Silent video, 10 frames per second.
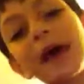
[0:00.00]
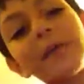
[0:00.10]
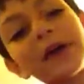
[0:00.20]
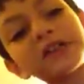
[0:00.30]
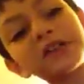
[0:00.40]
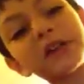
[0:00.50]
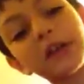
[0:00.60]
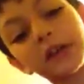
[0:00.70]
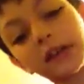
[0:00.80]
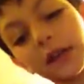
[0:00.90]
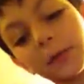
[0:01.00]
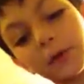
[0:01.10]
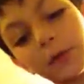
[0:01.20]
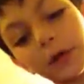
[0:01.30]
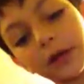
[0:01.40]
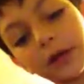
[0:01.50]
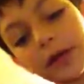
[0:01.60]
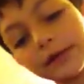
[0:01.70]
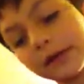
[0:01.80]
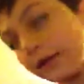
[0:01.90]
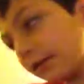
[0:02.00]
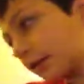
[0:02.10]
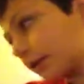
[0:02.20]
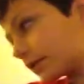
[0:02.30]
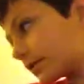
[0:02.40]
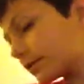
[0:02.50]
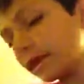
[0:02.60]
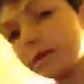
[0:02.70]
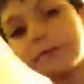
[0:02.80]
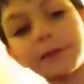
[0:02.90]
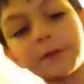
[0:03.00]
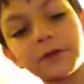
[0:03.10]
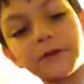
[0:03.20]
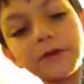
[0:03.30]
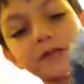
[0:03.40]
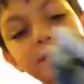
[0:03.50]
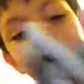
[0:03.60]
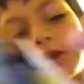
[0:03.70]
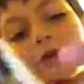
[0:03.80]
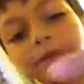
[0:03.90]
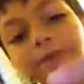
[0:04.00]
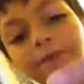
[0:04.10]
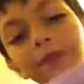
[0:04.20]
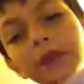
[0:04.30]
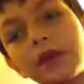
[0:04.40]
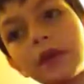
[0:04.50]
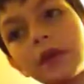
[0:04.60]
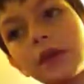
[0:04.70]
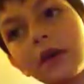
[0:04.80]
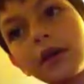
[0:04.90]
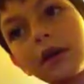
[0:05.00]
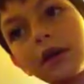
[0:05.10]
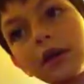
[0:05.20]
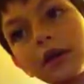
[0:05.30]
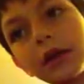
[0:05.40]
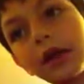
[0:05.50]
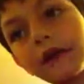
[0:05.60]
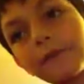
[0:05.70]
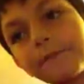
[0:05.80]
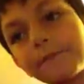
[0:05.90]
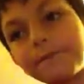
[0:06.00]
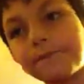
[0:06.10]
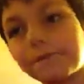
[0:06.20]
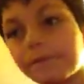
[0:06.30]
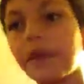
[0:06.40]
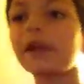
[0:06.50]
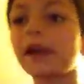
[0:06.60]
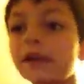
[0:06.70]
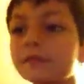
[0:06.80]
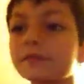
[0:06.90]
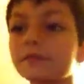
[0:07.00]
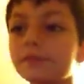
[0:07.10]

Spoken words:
I'm actually getting a Game Boy Pocket, as I think I said in my previous video. Yeah. Bye, guys.